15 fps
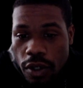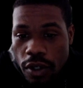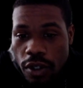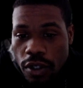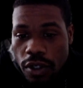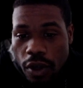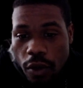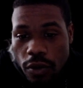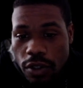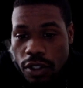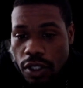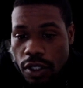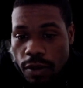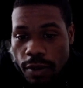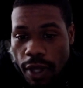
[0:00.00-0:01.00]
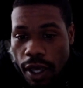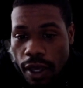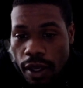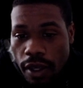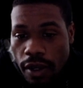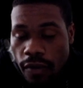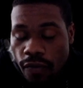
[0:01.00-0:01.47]
Don't seem
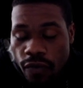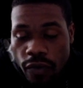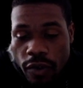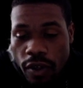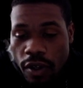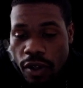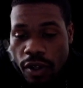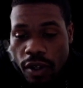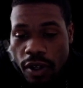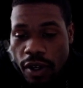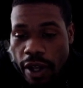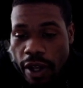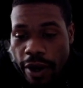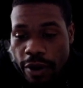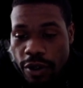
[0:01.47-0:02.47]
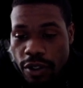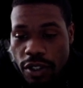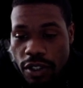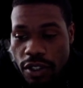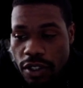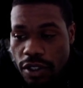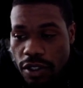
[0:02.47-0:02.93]
like. Now you're
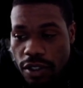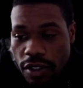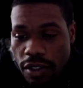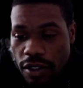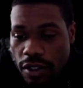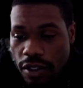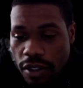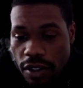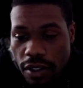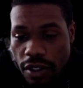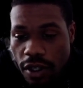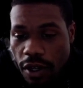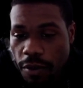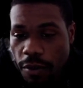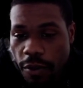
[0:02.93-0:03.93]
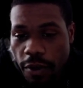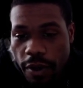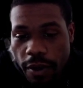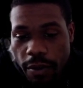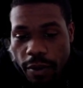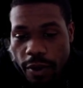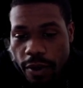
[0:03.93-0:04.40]
just... Come on,
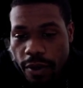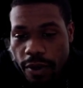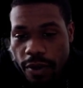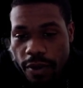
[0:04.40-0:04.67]
bro.